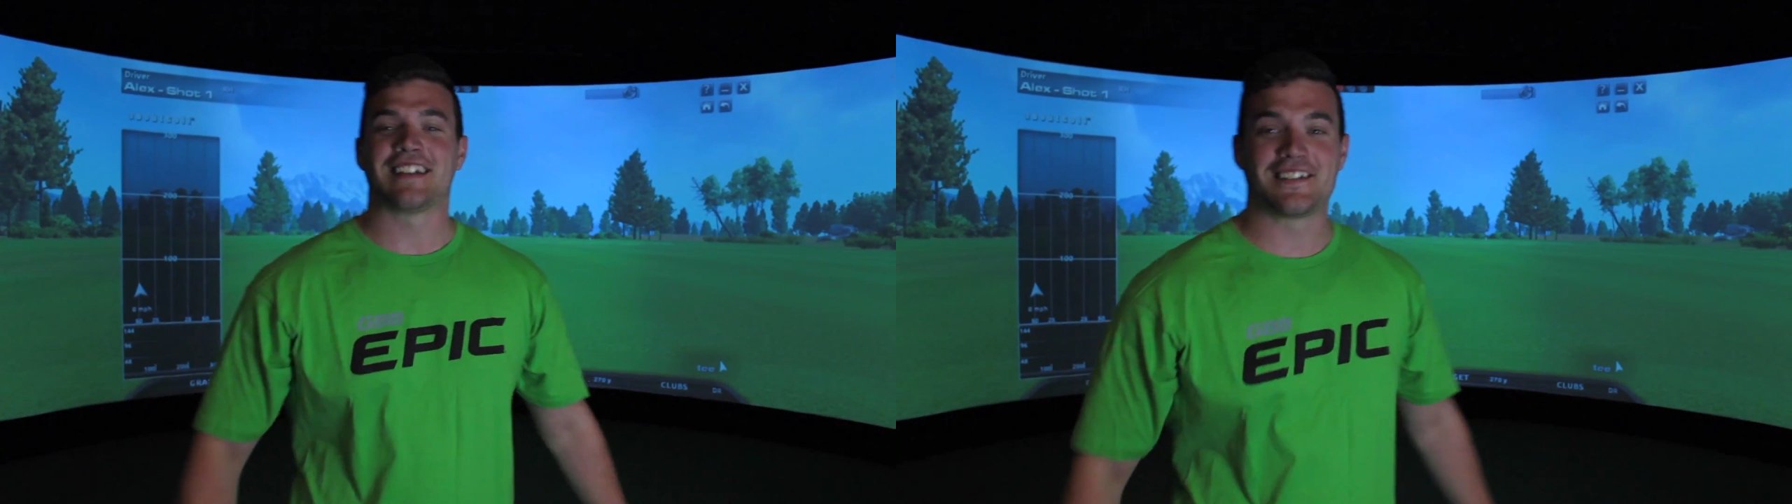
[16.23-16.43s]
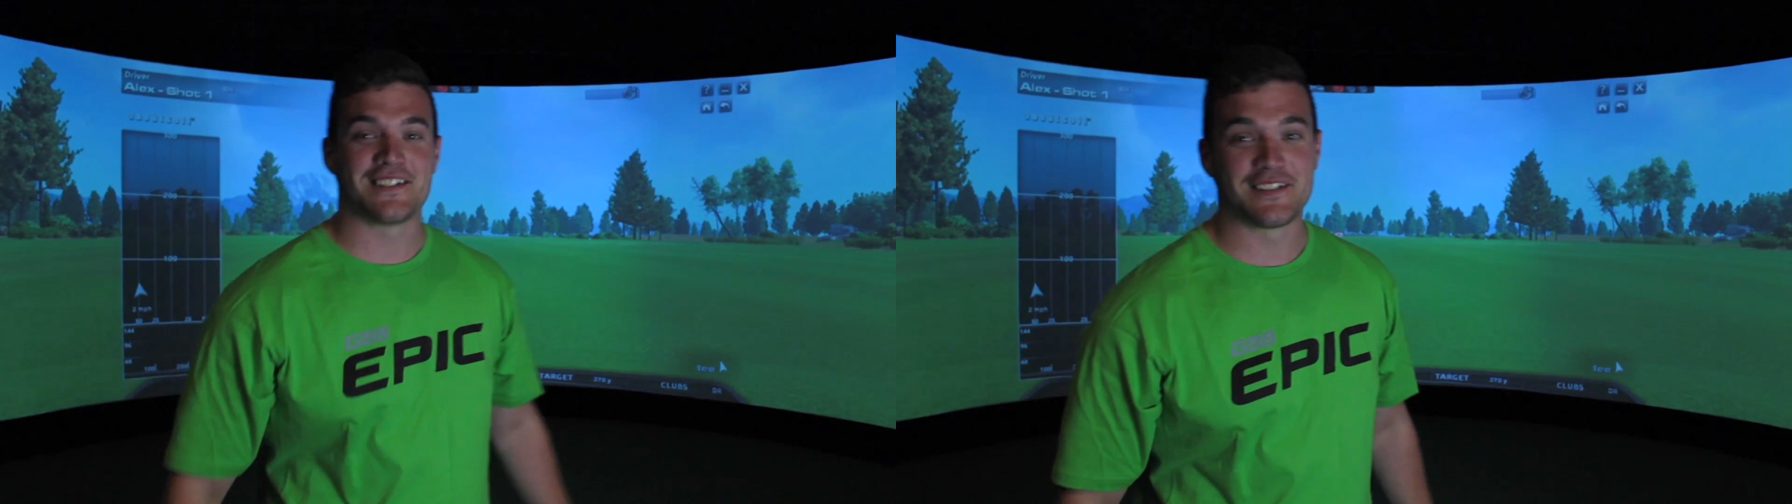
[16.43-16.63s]

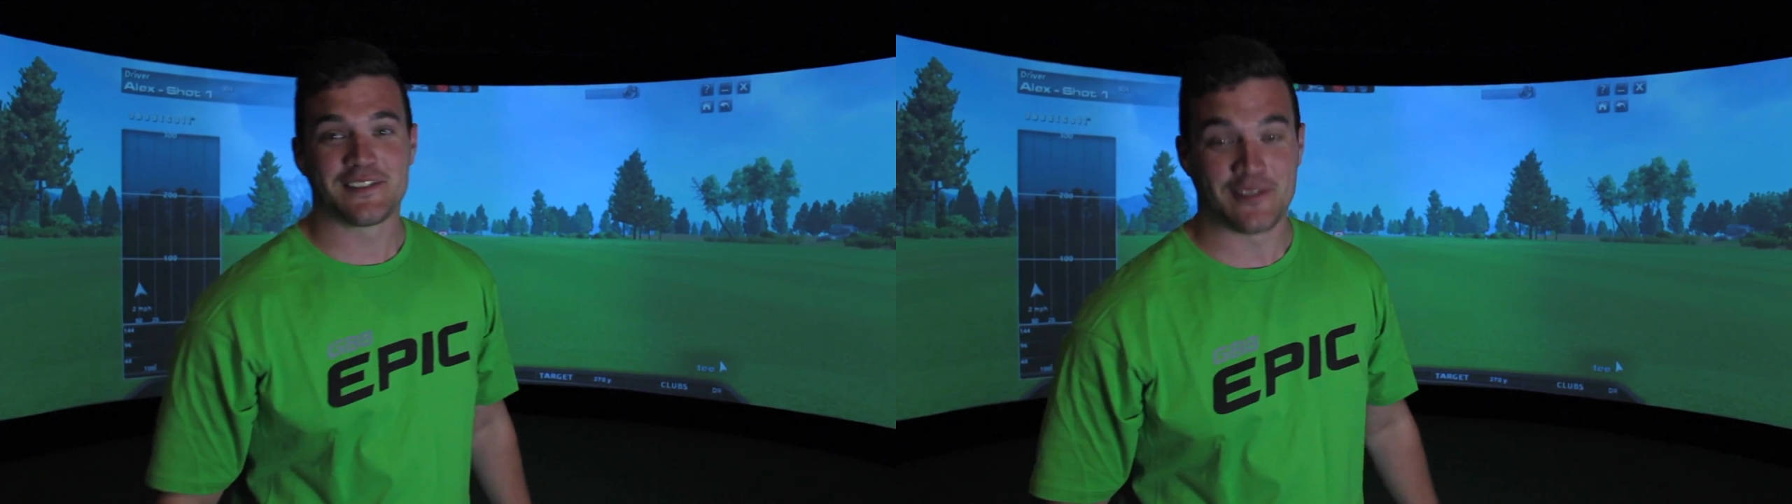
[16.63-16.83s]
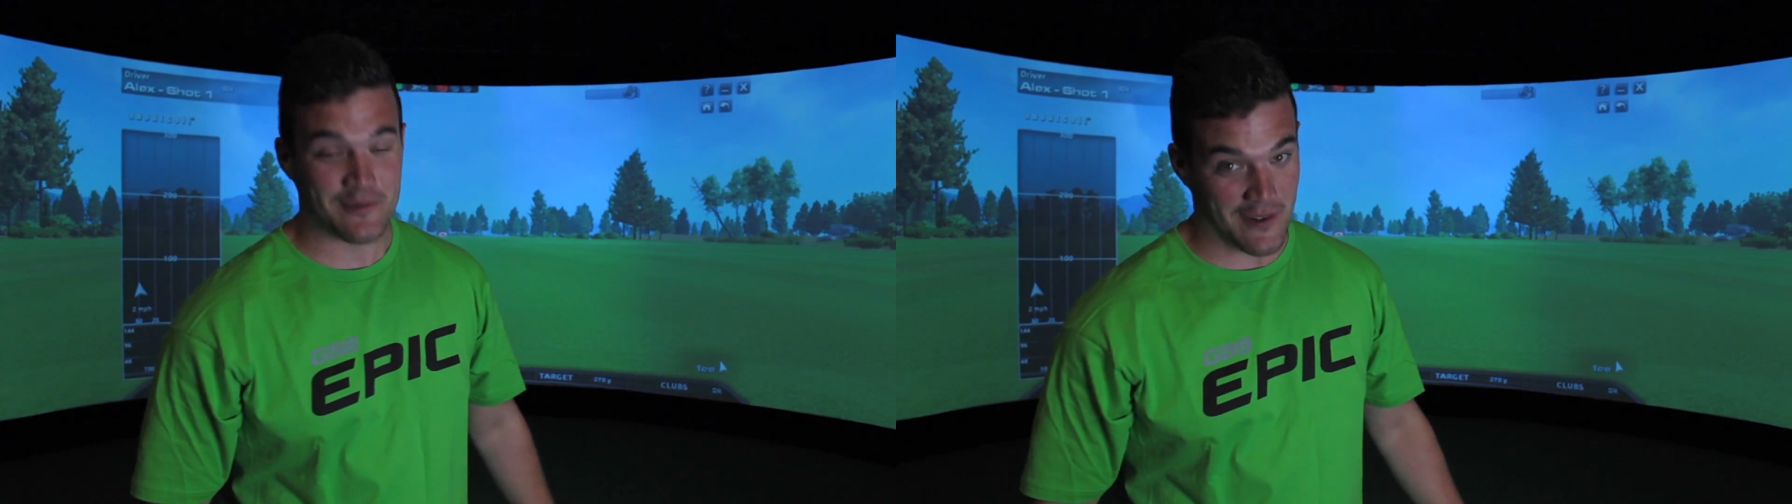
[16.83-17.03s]
Etches
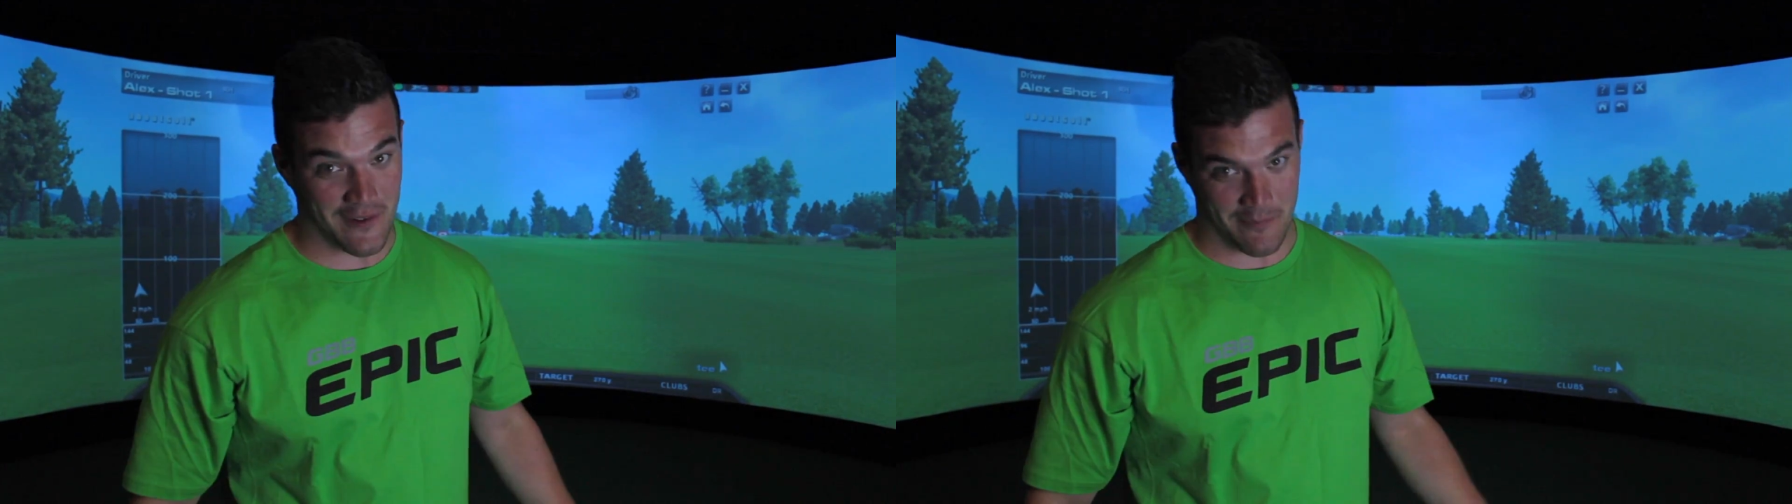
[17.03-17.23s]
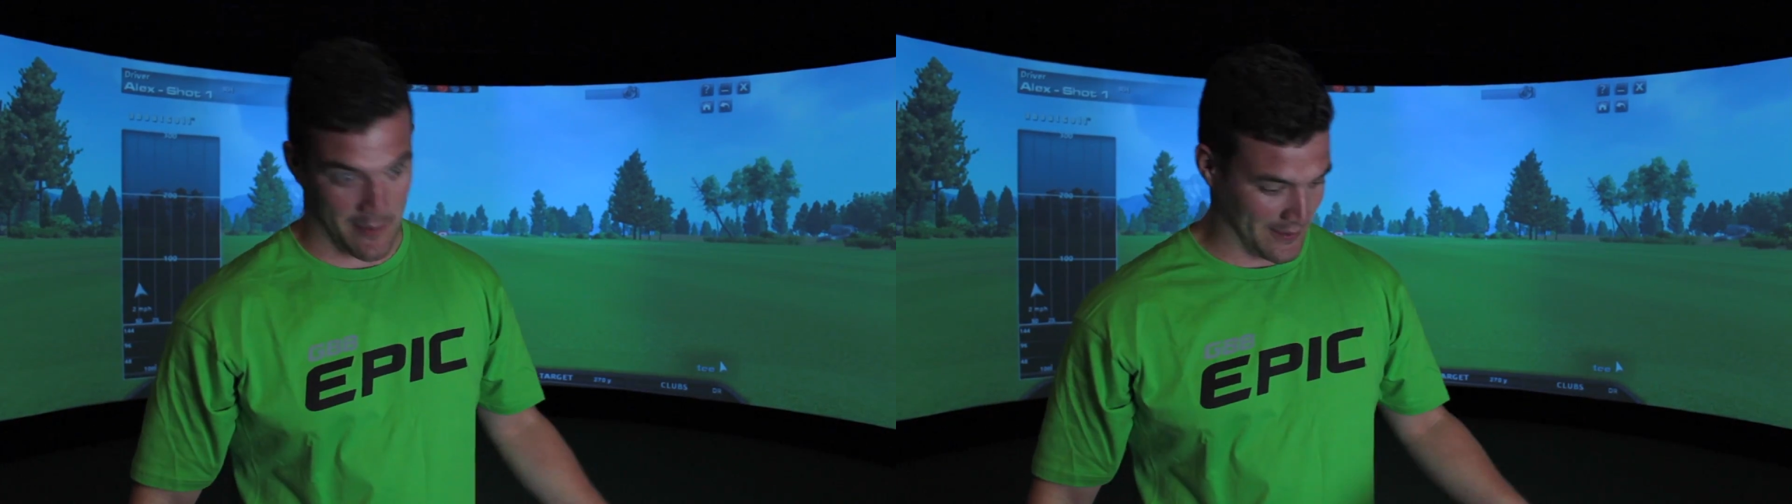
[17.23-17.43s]
from
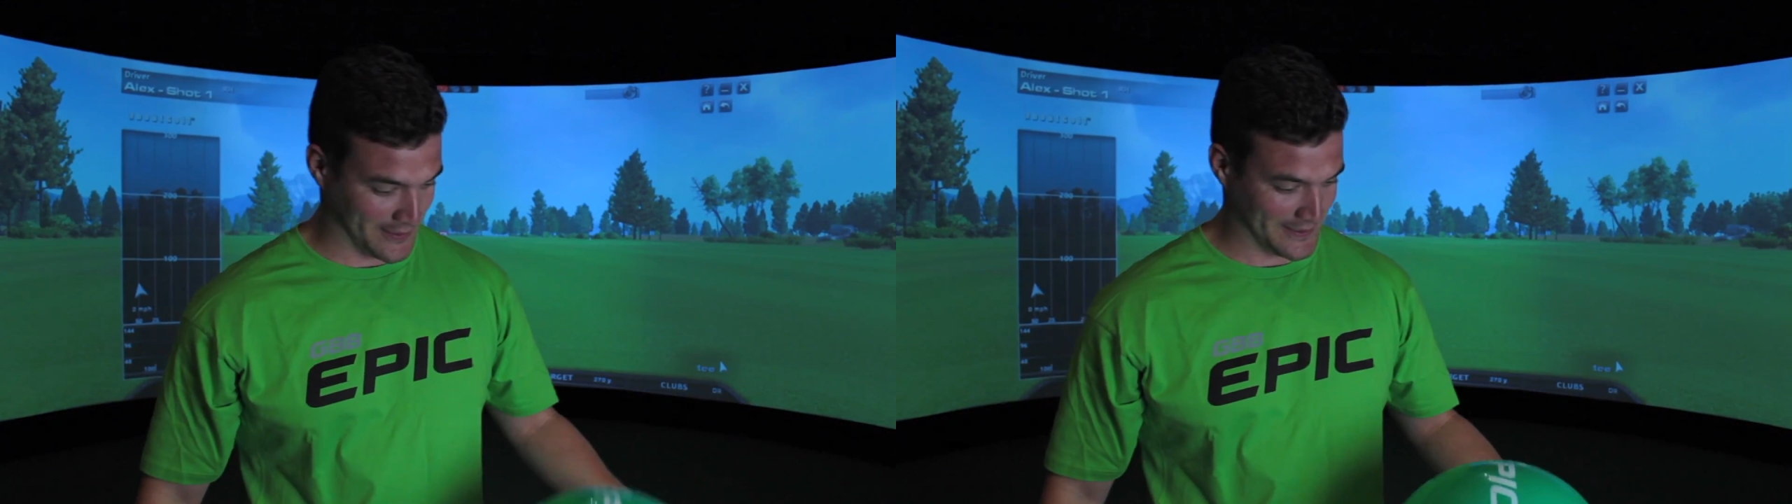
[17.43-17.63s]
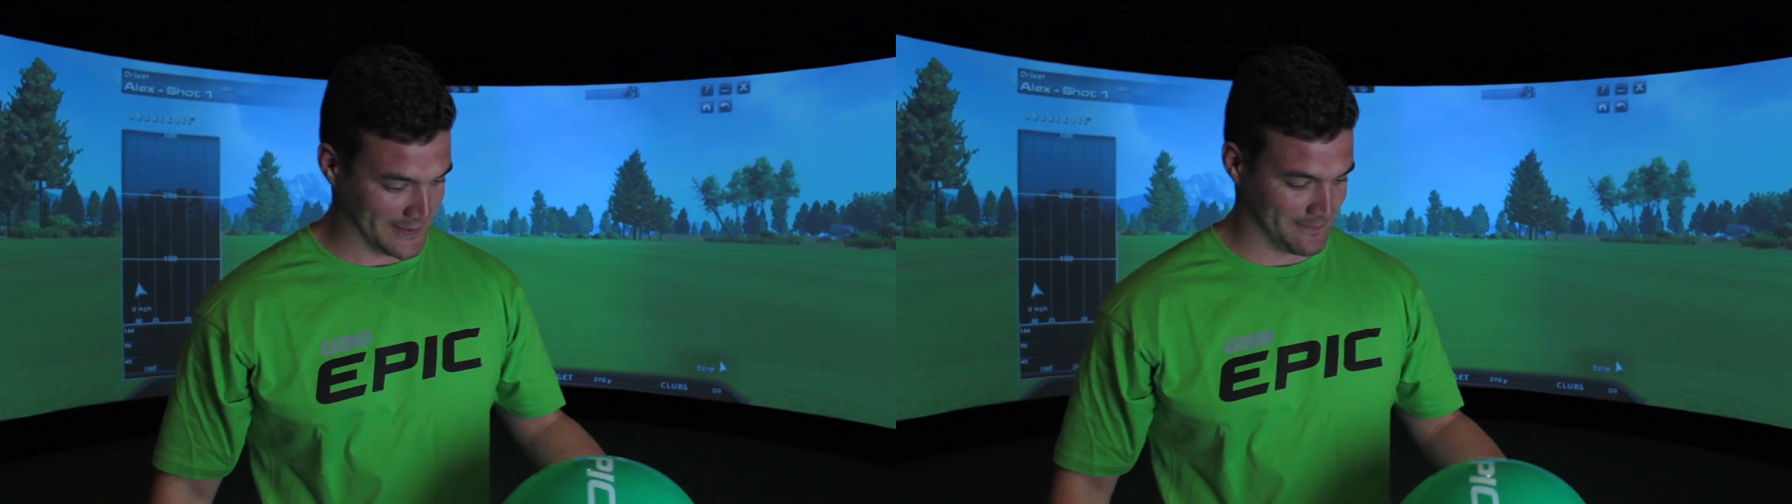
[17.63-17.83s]

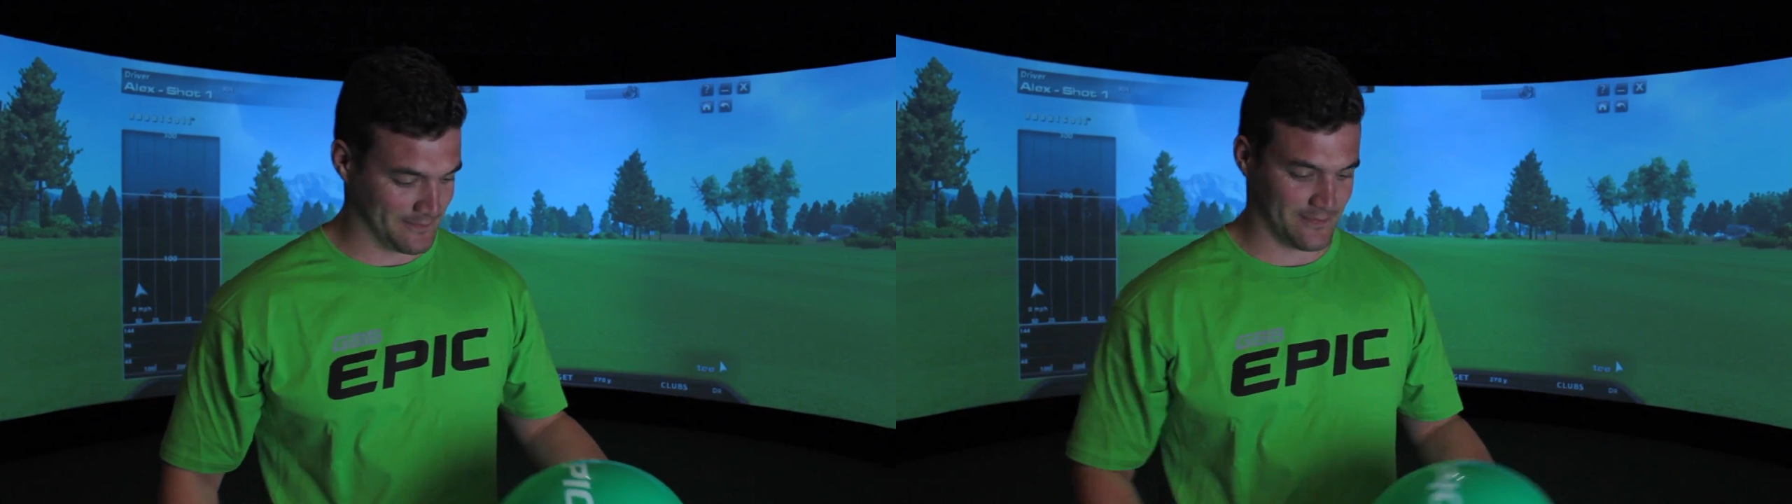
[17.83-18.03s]
GolfBox.